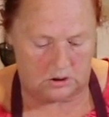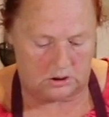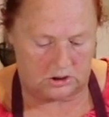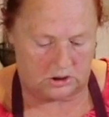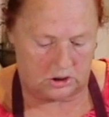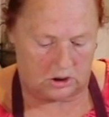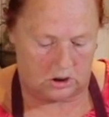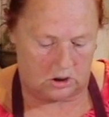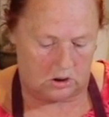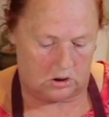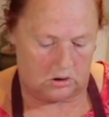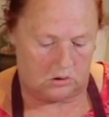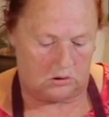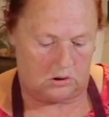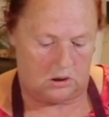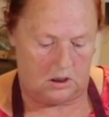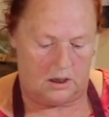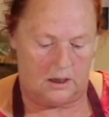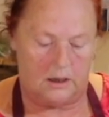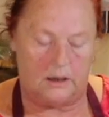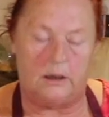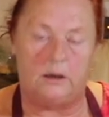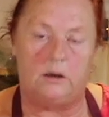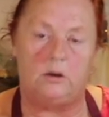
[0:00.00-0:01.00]
So
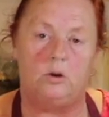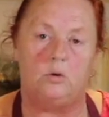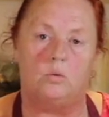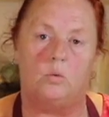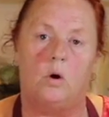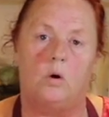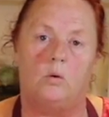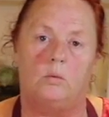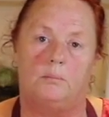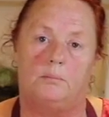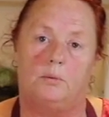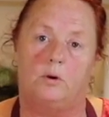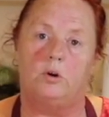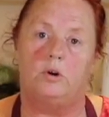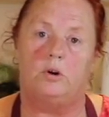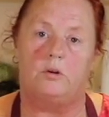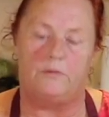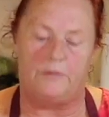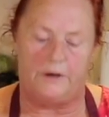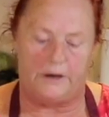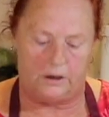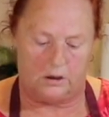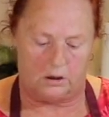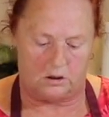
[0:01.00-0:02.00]
you won't burn your
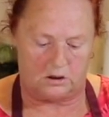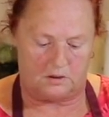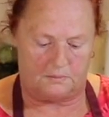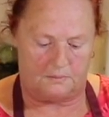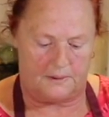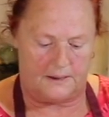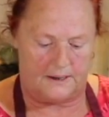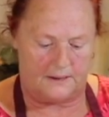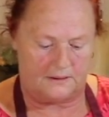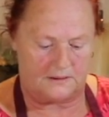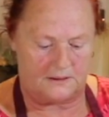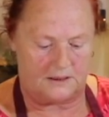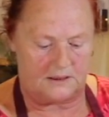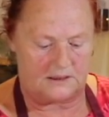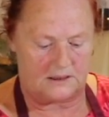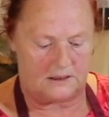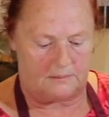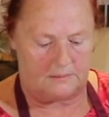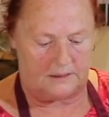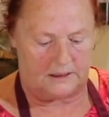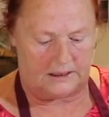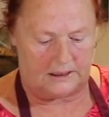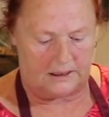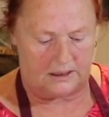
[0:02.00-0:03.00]
fingers. But since
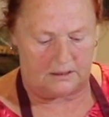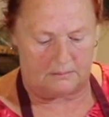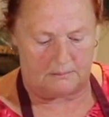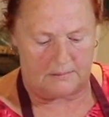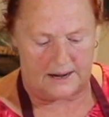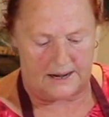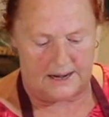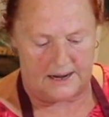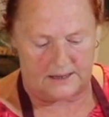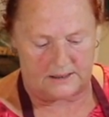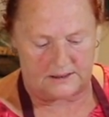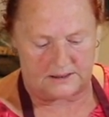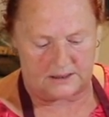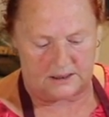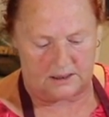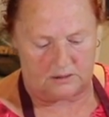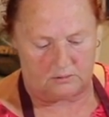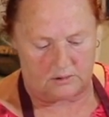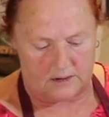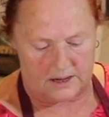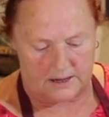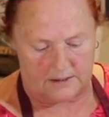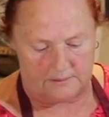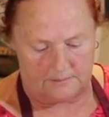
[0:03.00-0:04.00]
I'm going to get it in my hands
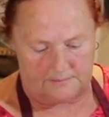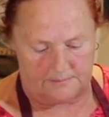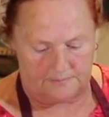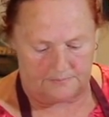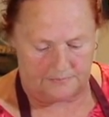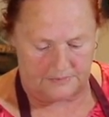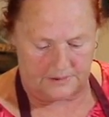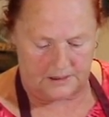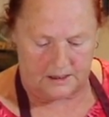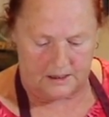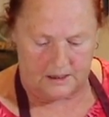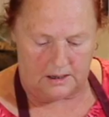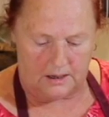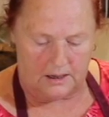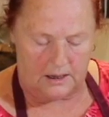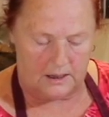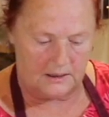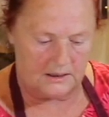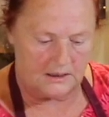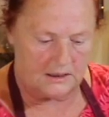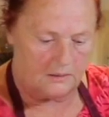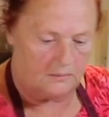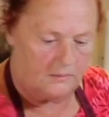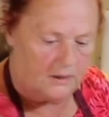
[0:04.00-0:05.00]
anyway,
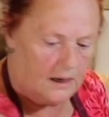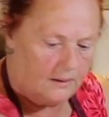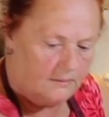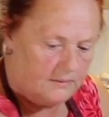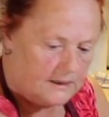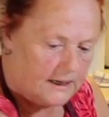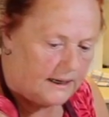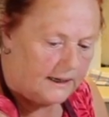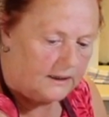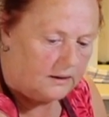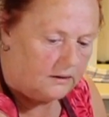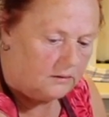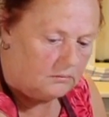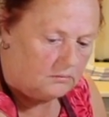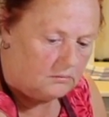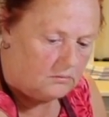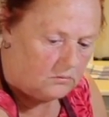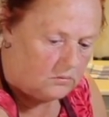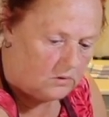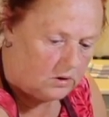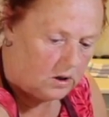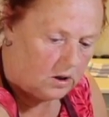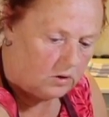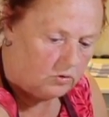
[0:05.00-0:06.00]
and sometimes I can,
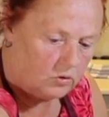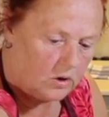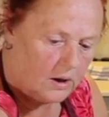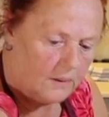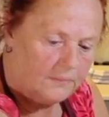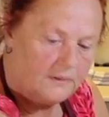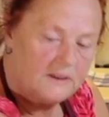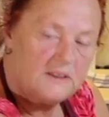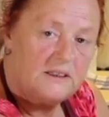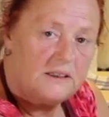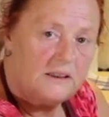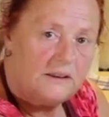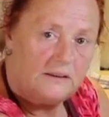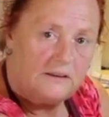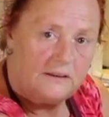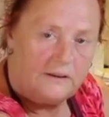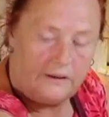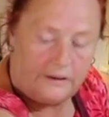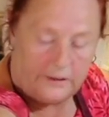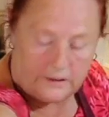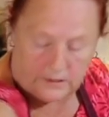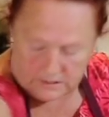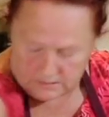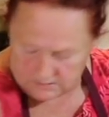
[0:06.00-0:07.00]
drop the seeds
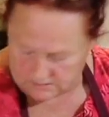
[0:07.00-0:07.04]
in there.